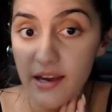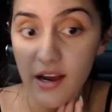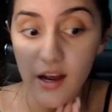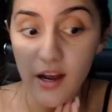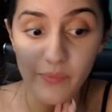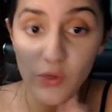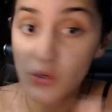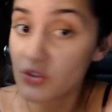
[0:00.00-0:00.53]

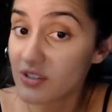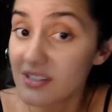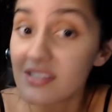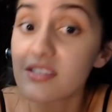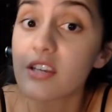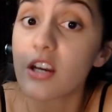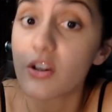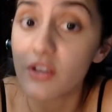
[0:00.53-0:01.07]
There's
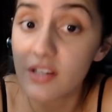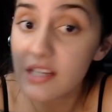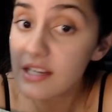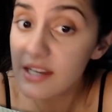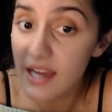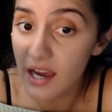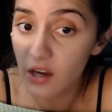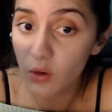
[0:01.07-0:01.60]
sincerity
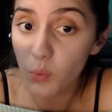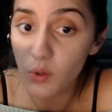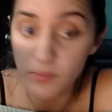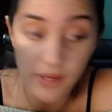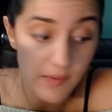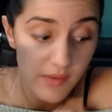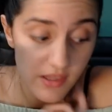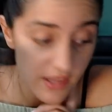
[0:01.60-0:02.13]
now where
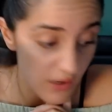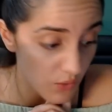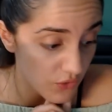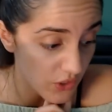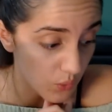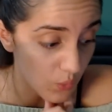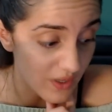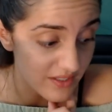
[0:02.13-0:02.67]
maybe
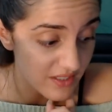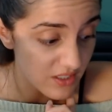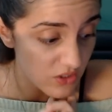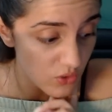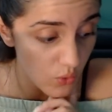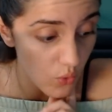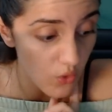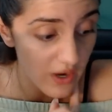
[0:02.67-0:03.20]
there
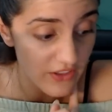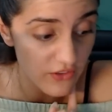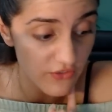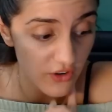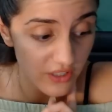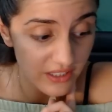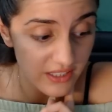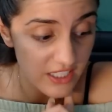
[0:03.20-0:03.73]
wasn't, or at the
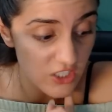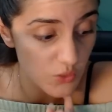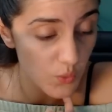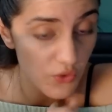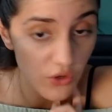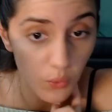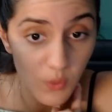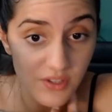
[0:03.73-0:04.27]
very least
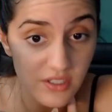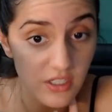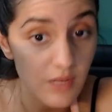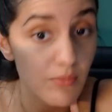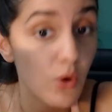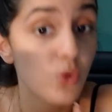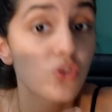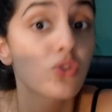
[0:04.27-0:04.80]
where there wasn't
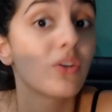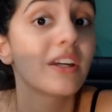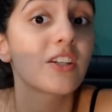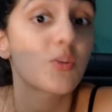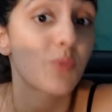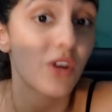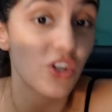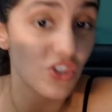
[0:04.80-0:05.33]
emotional
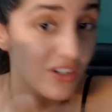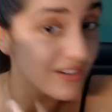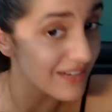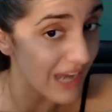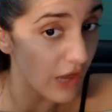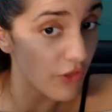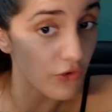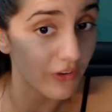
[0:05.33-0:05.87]
expression,
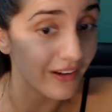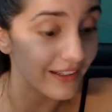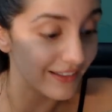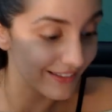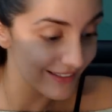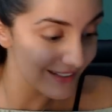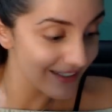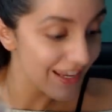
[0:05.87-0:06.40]
now there
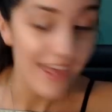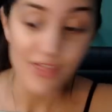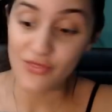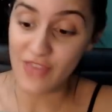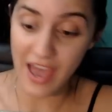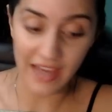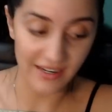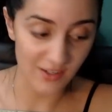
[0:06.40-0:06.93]
is.
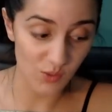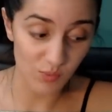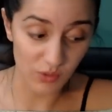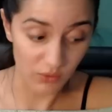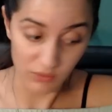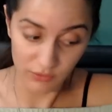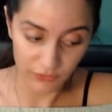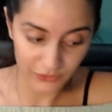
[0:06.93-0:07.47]
That is
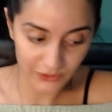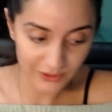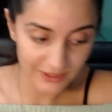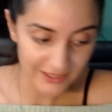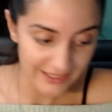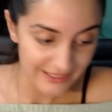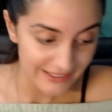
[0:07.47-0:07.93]
beautiful.